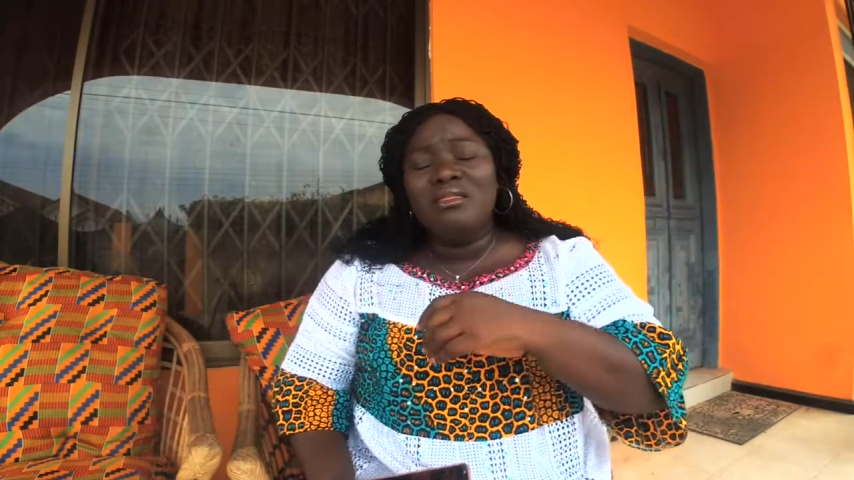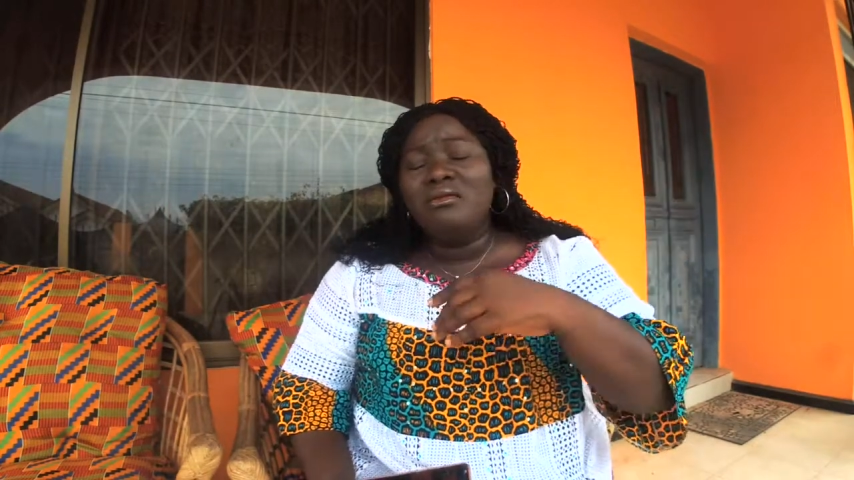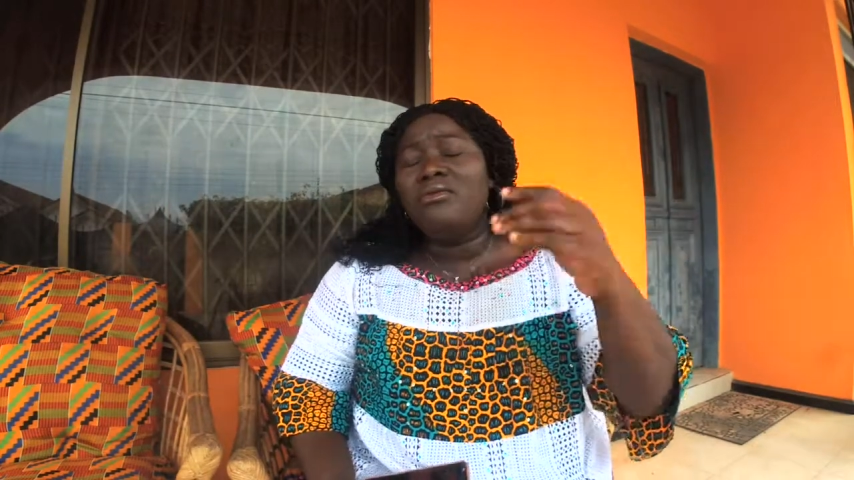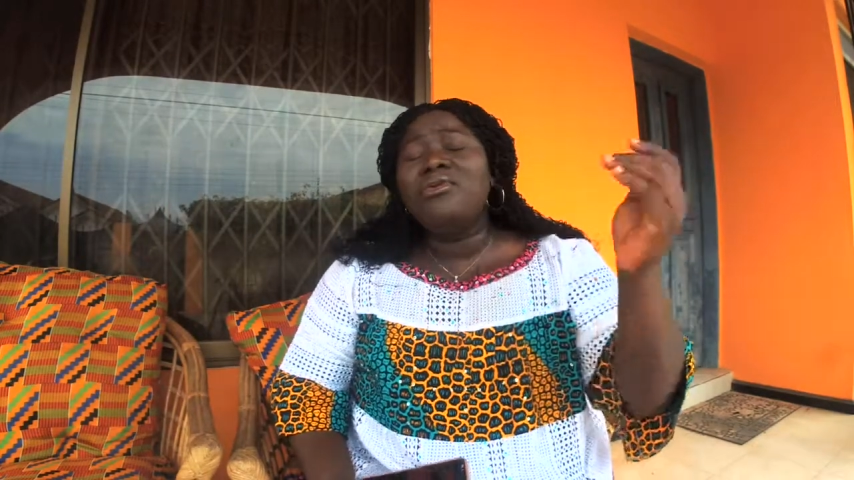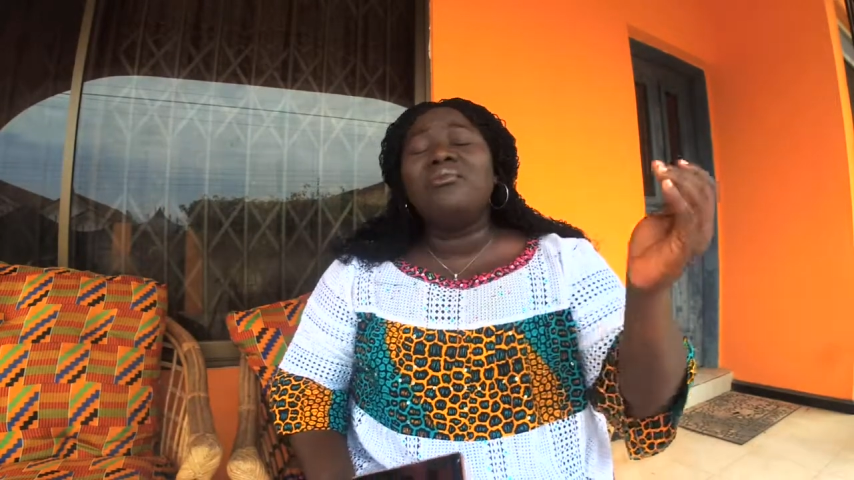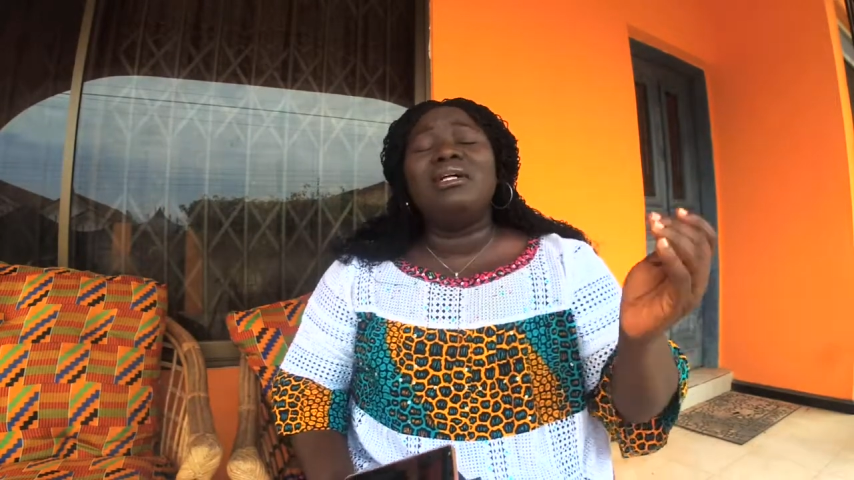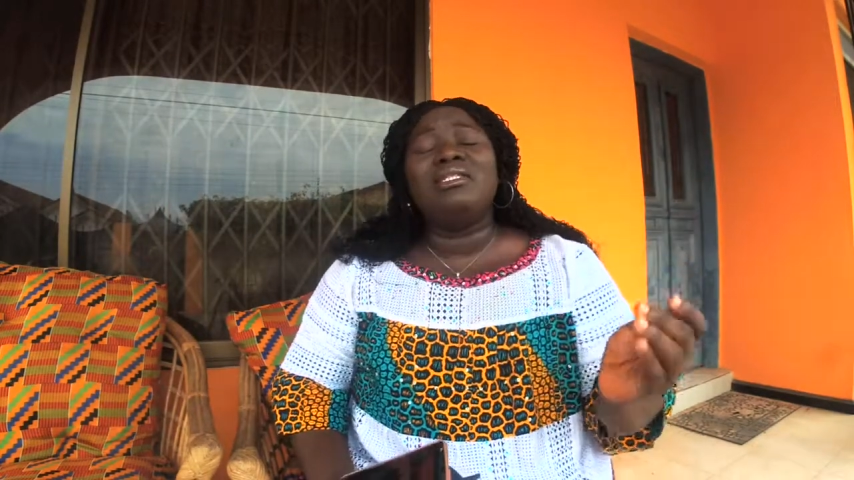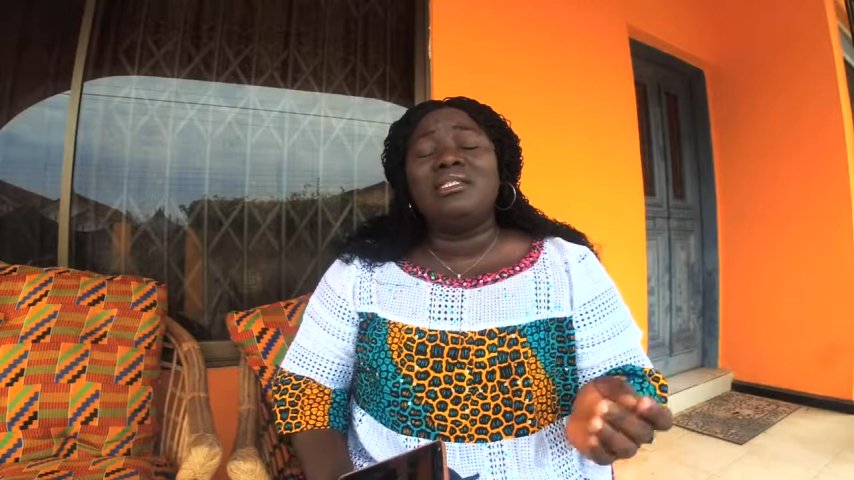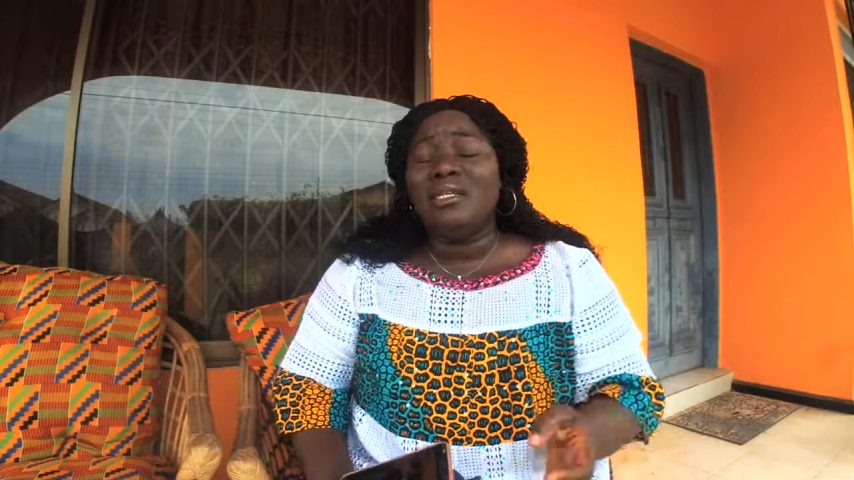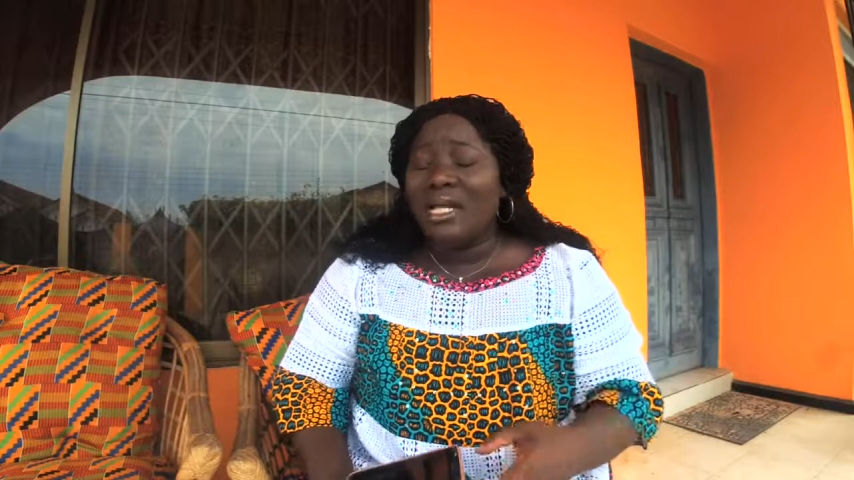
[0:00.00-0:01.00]
threw you
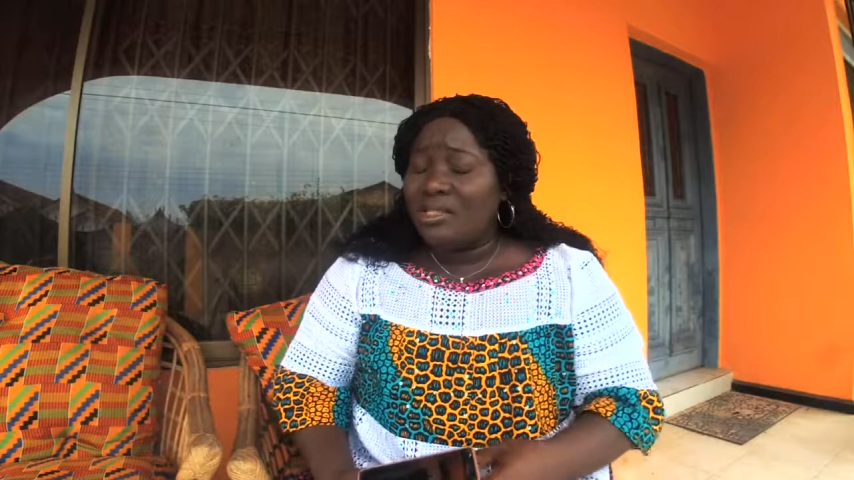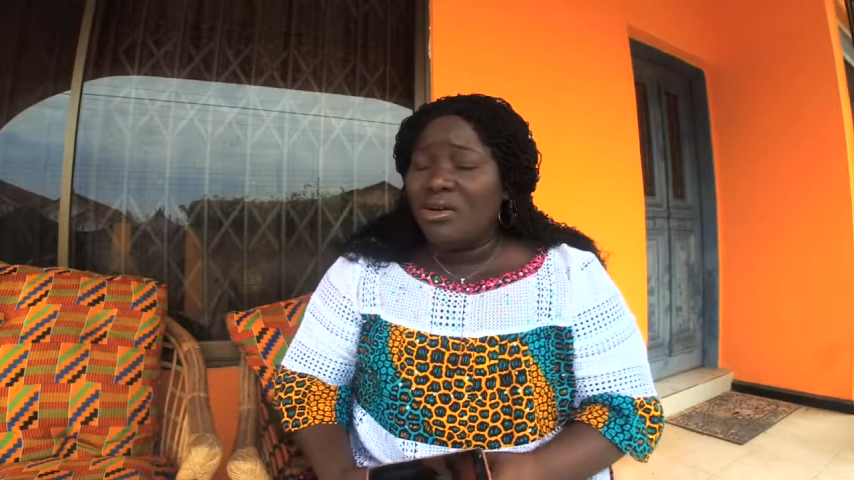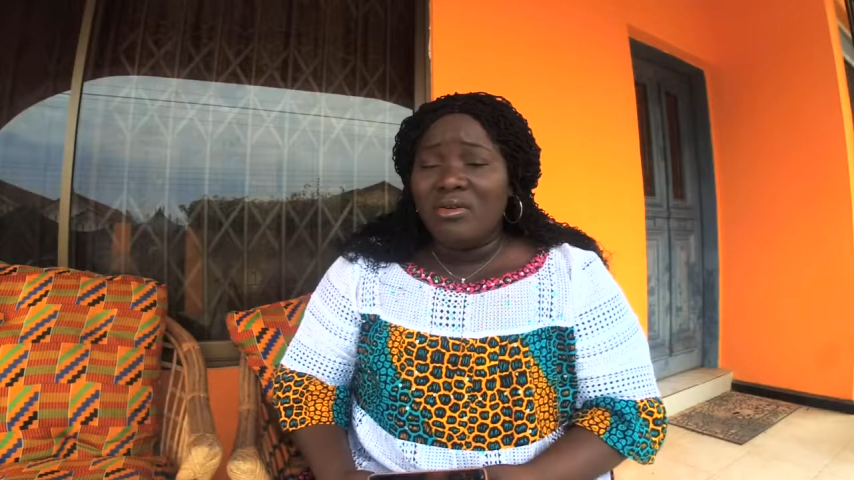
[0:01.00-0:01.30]
at, at your